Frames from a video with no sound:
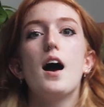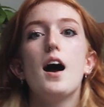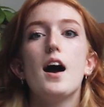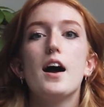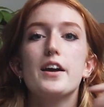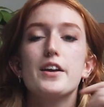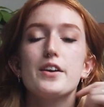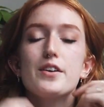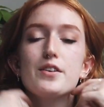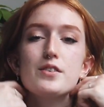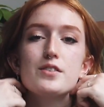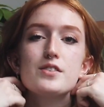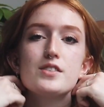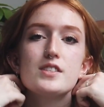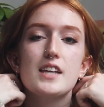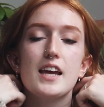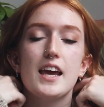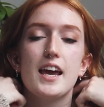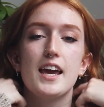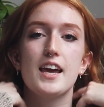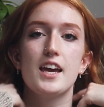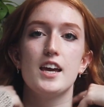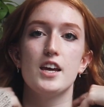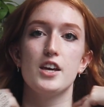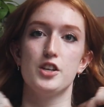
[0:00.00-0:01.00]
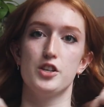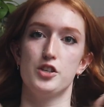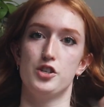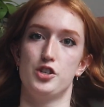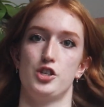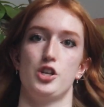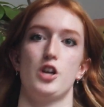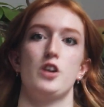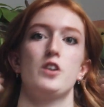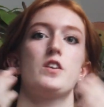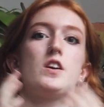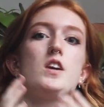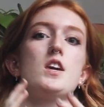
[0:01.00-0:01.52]
I used a
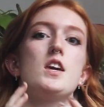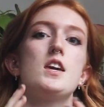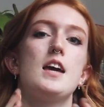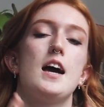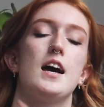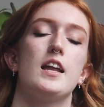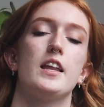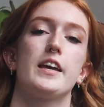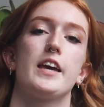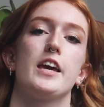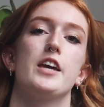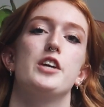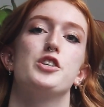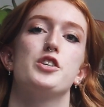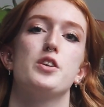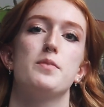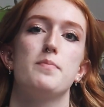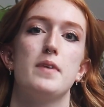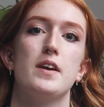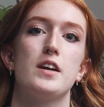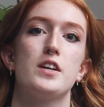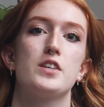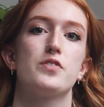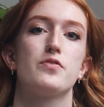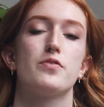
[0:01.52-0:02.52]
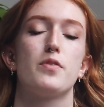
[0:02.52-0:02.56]
chunky Alocasia mix